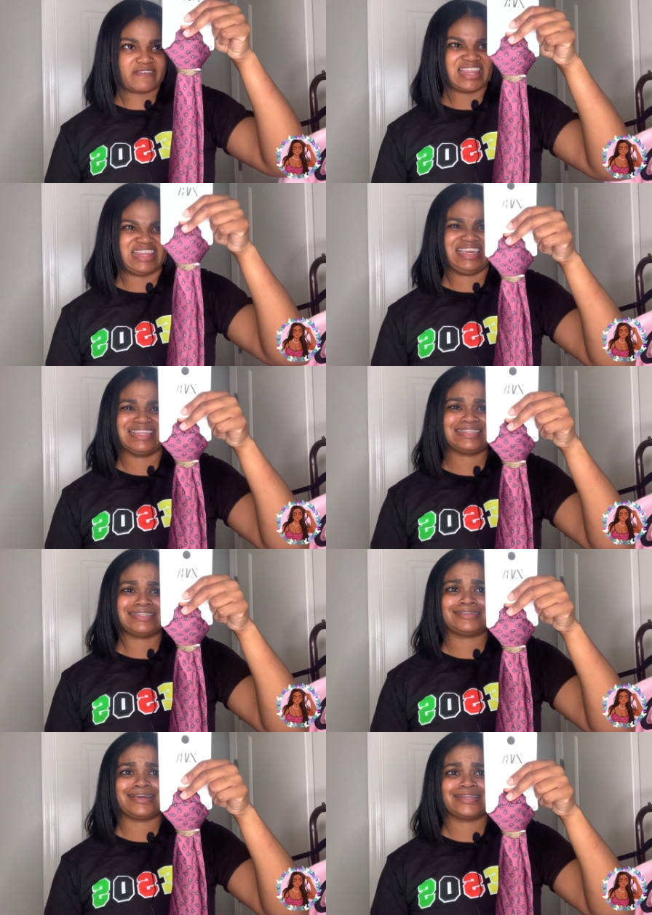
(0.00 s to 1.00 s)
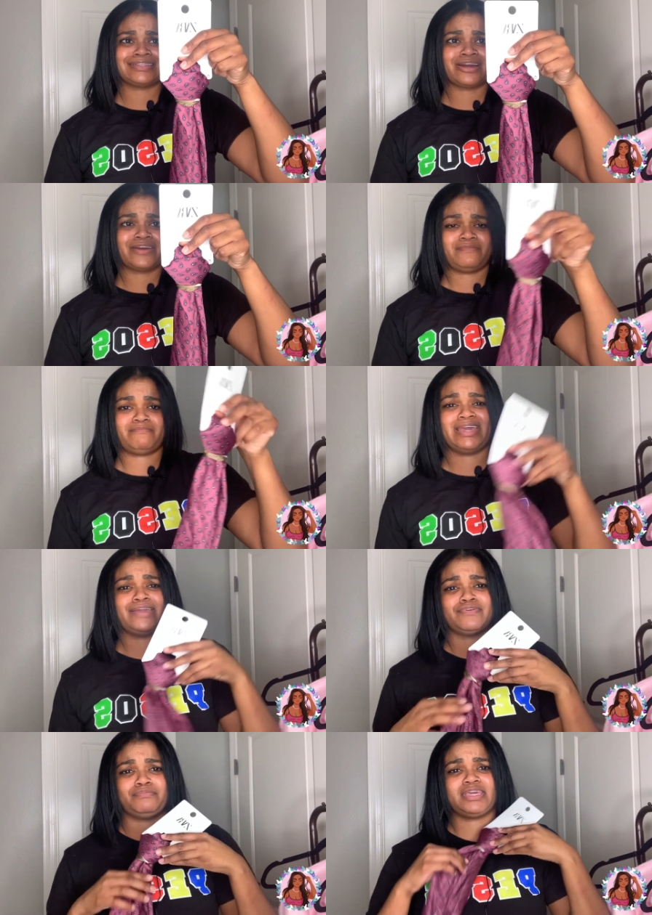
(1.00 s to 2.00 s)
I think this is a headscarf. It might
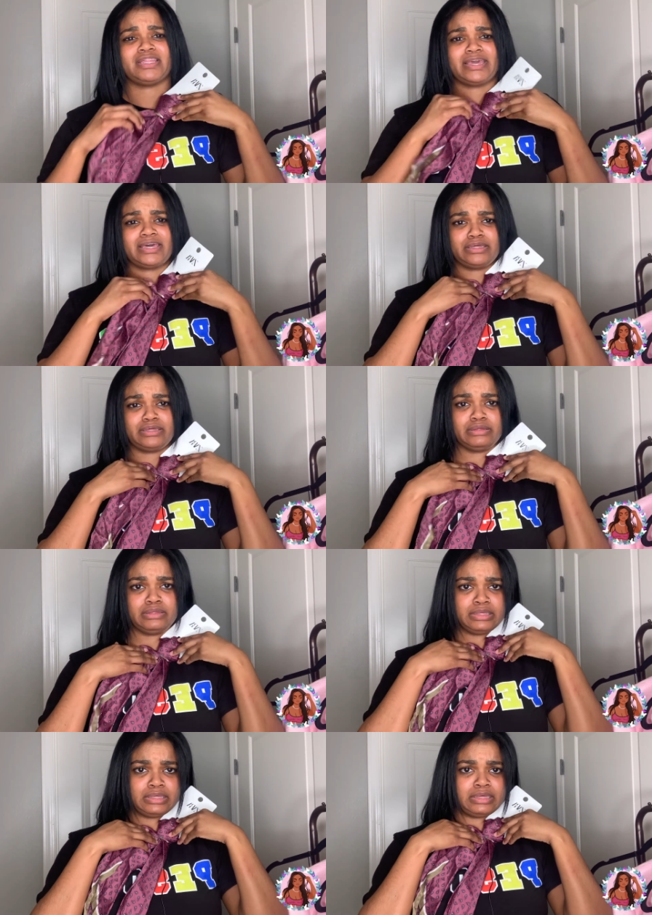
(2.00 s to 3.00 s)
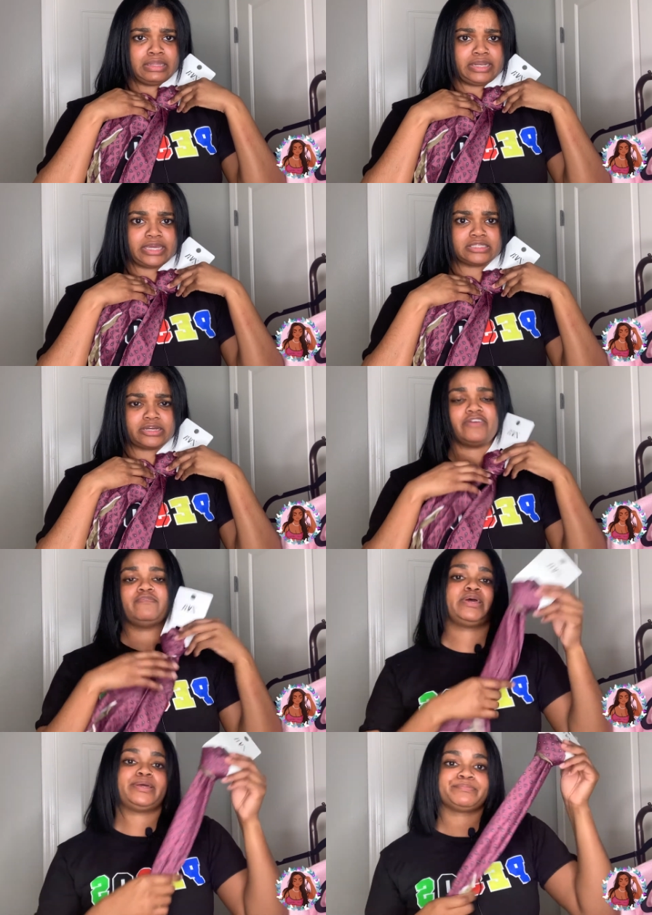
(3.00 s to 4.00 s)
even be like a neck scarf,
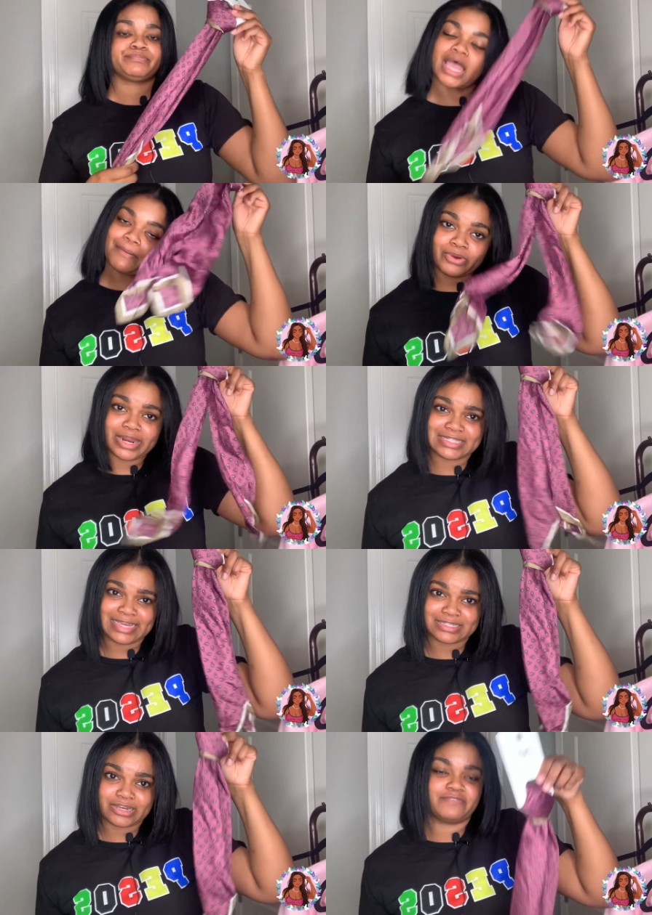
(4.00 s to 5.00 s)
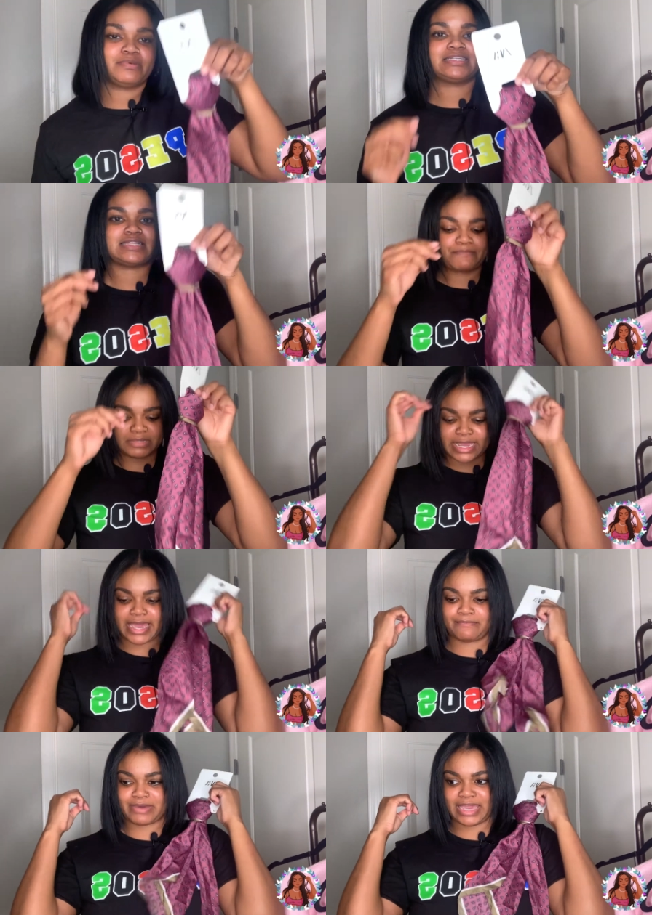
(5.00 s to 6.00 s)
but I'm wearing this headscarf because I'm gonna
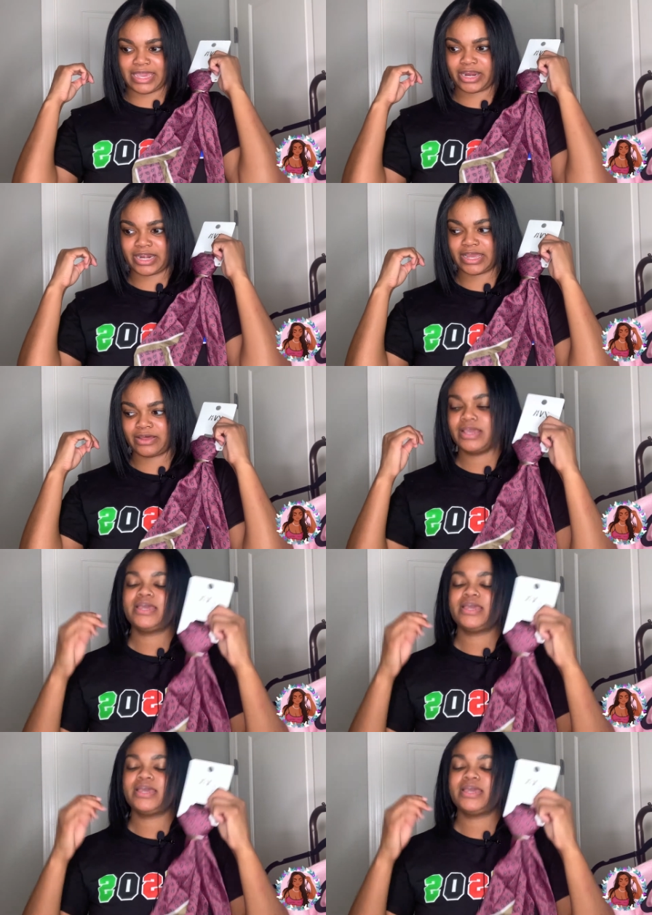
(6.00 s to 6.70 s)
tie my hair down